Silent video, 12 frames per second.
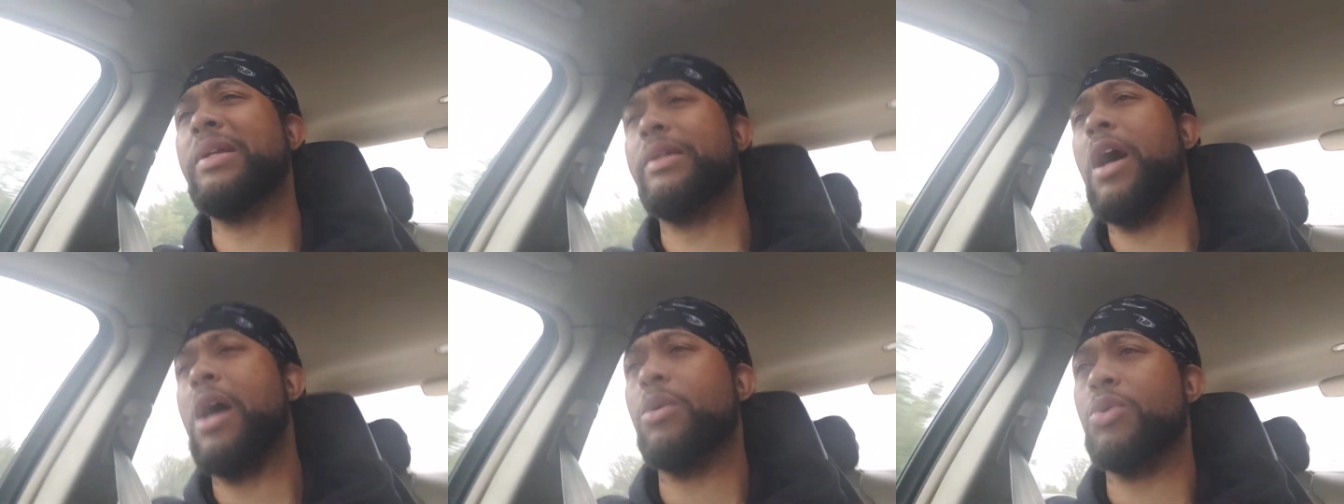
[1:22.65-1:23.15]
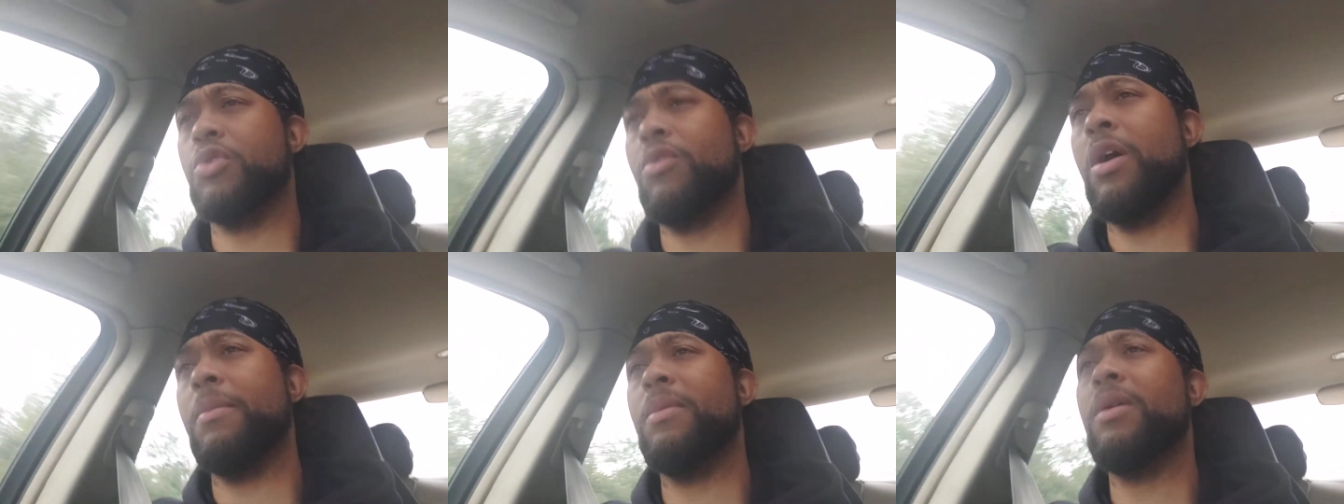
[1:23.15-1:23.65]
Donald
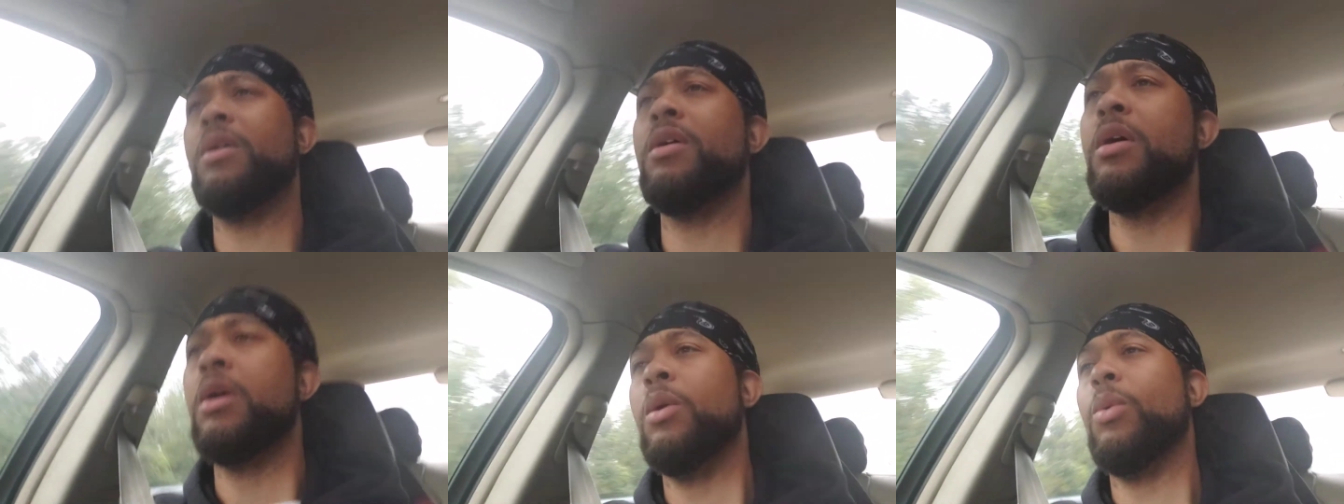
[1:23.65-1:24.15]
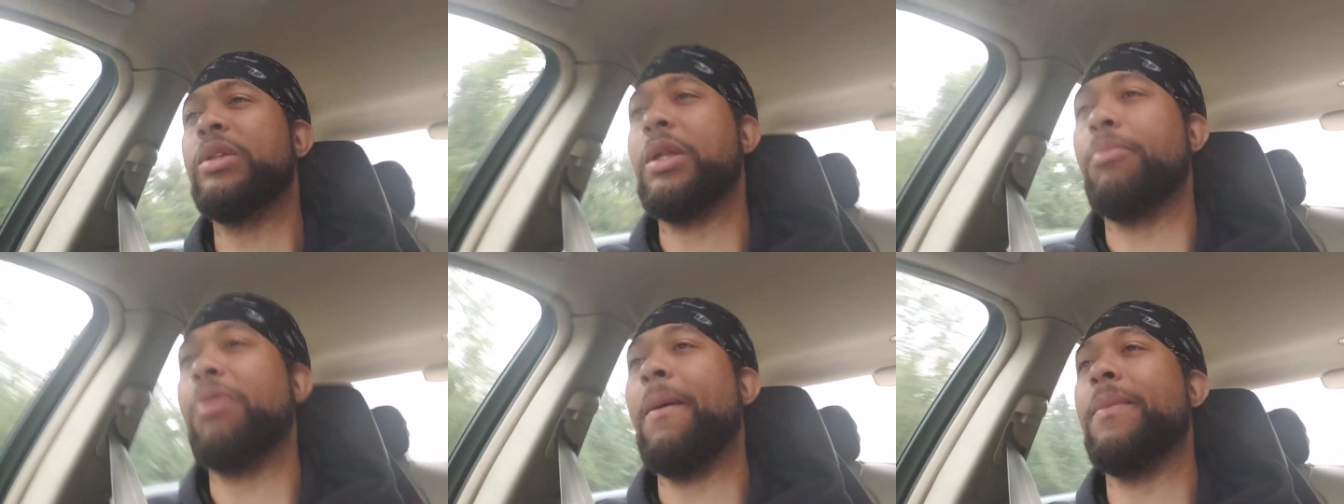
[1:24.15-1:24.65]
Trump with
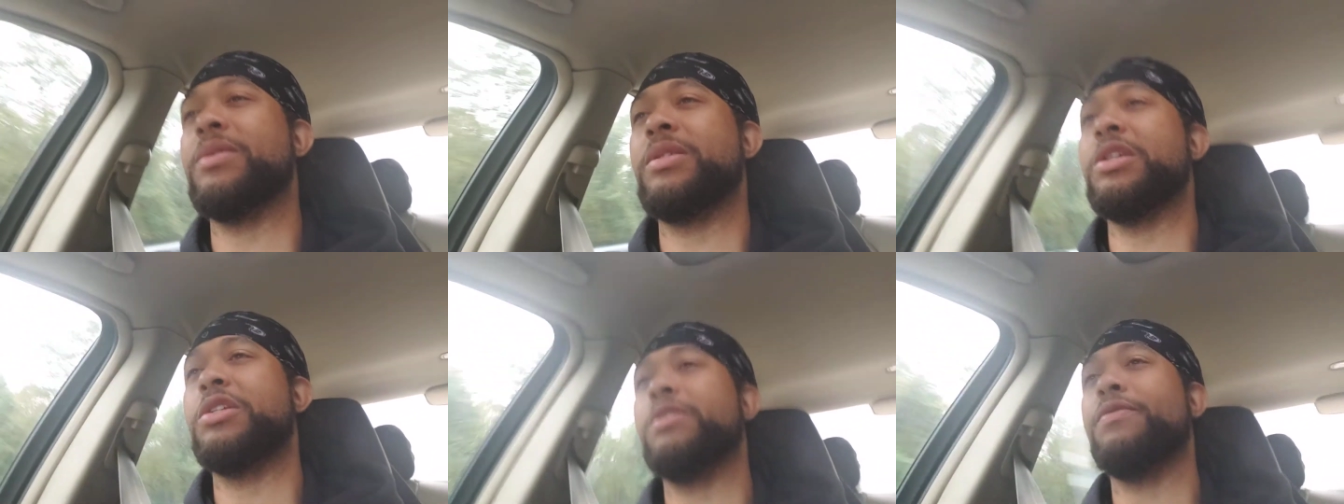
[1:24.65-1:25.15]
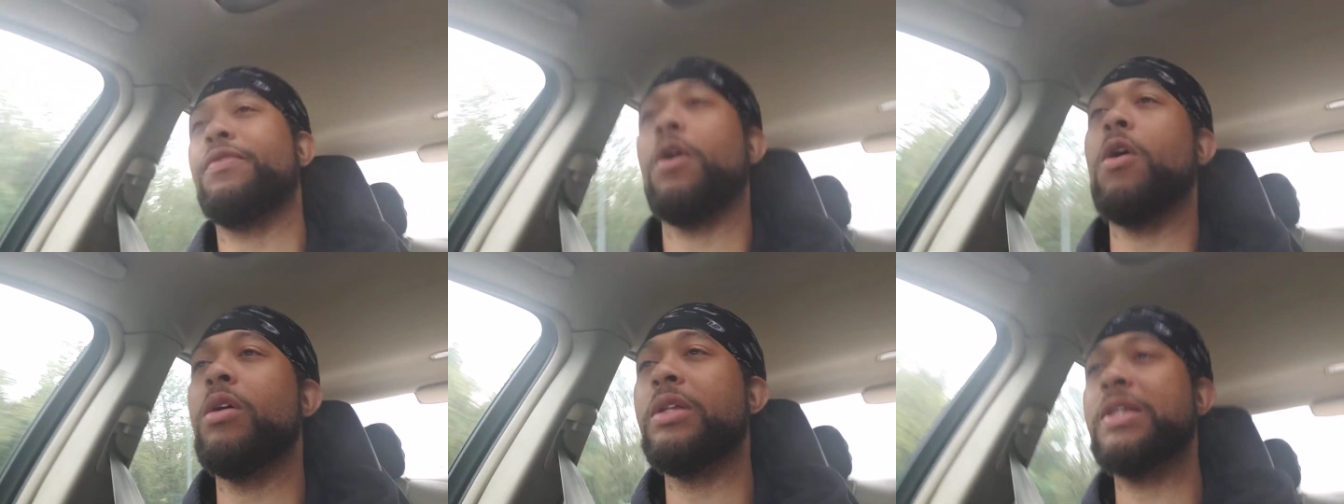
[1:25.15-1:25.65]
the preposition for
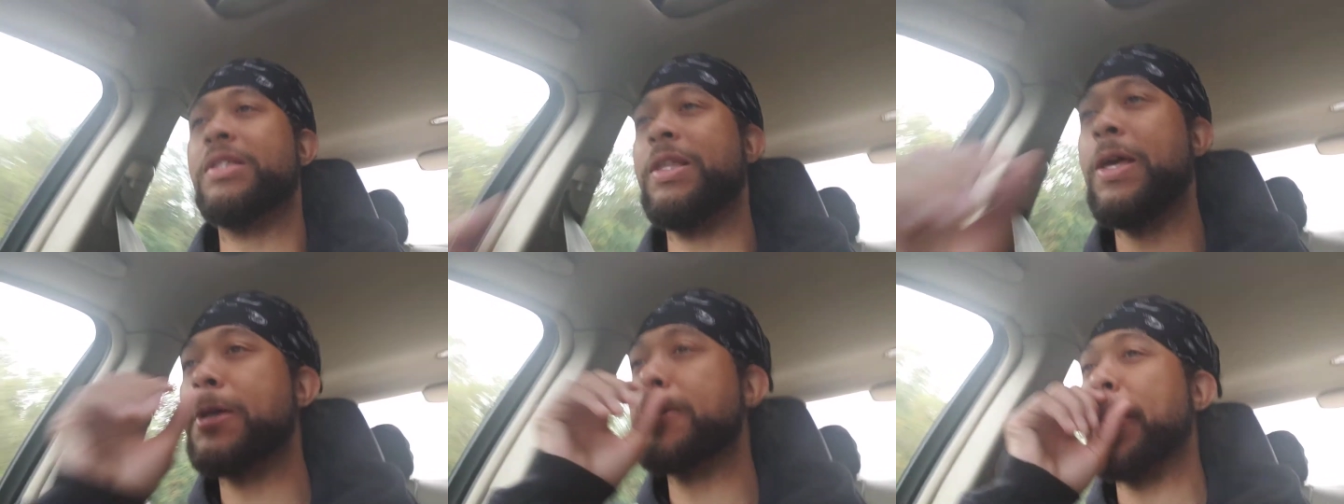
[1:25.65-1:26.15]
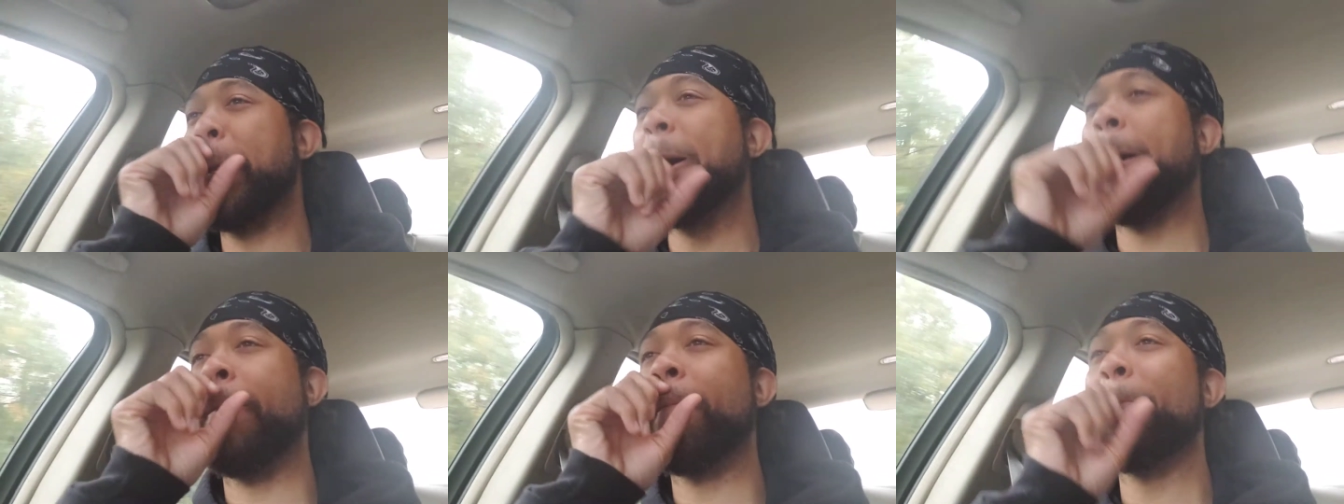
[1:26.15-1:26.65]
all these things
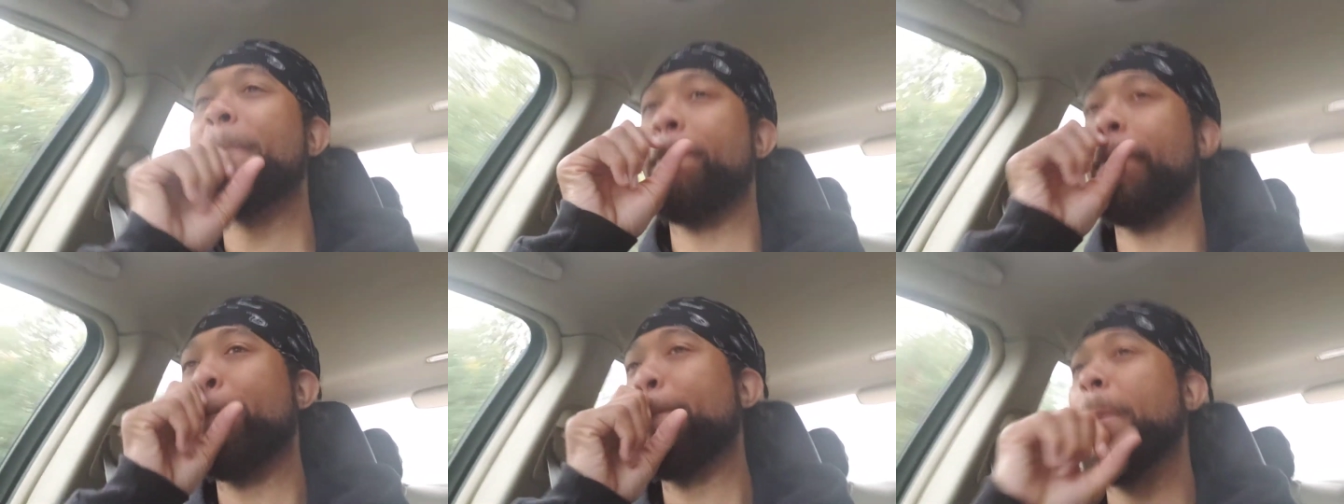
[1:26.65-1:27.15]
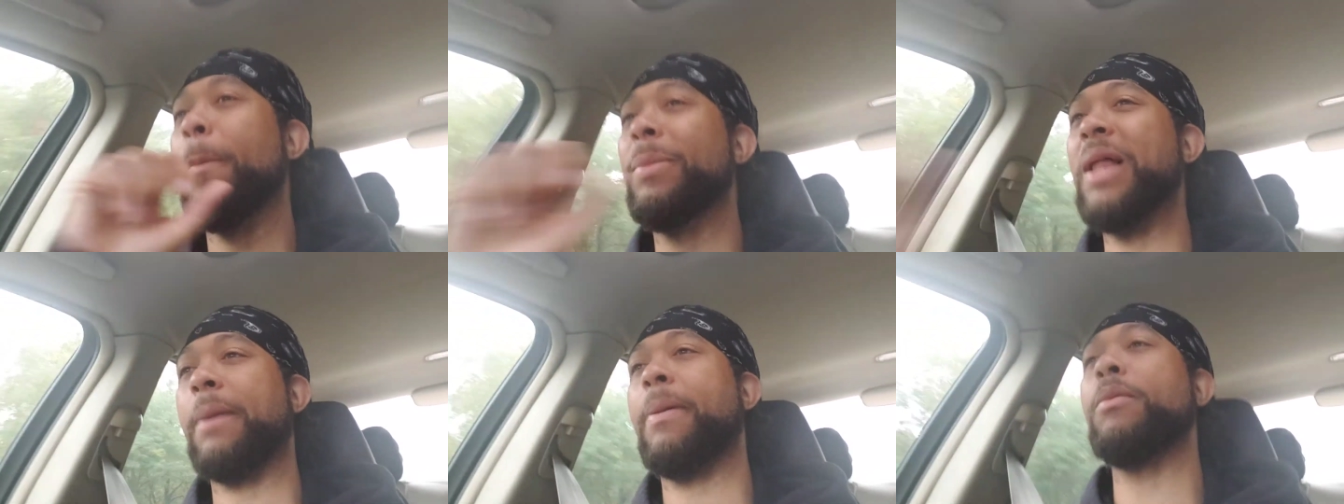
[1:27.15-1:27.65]
that
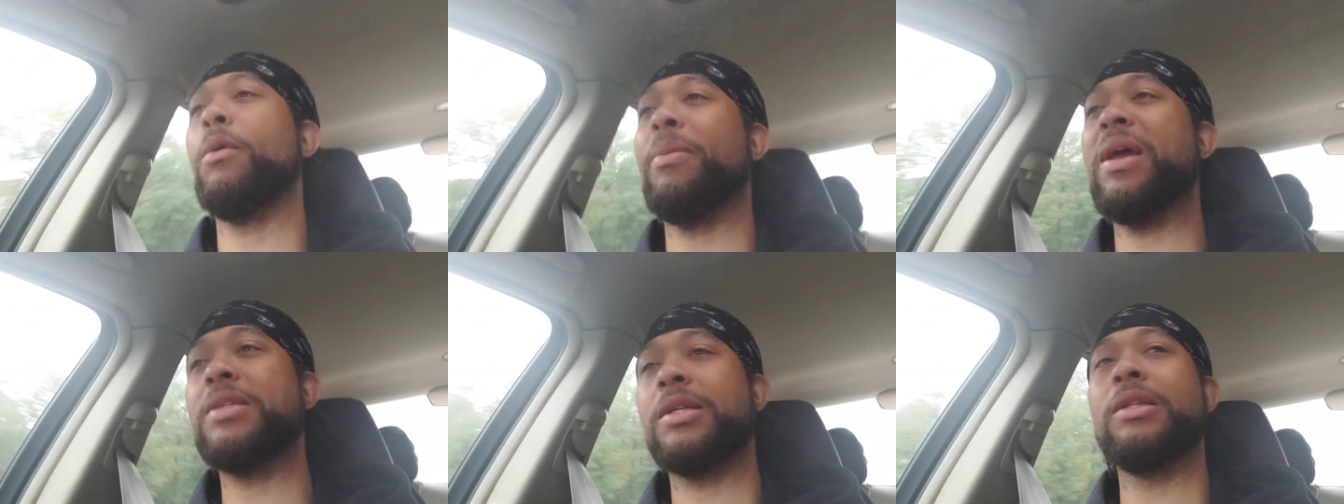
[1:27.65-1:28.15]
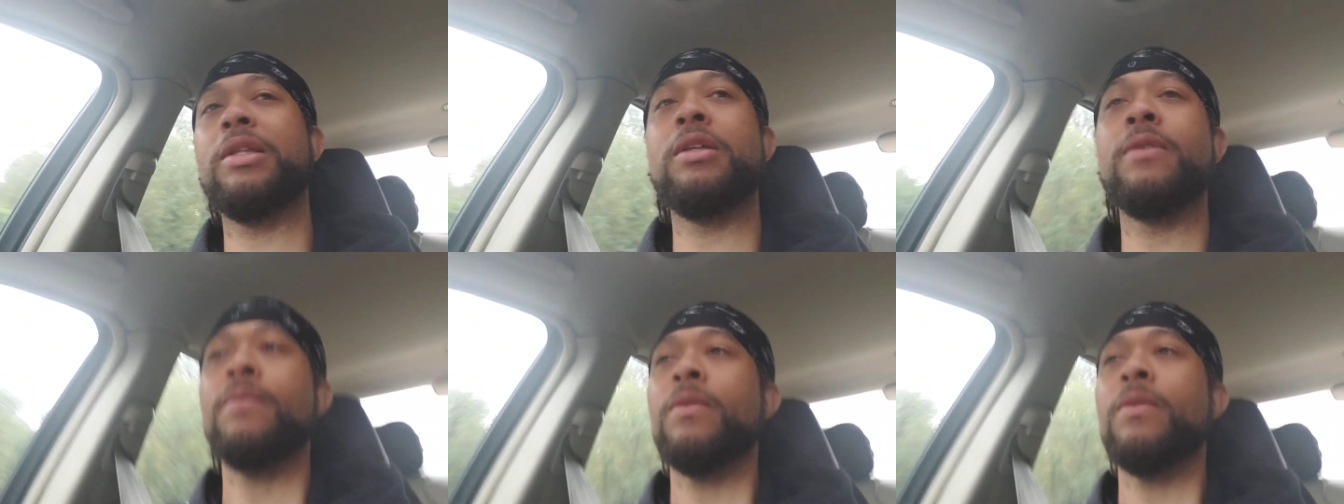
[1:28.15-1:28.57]
black people basically,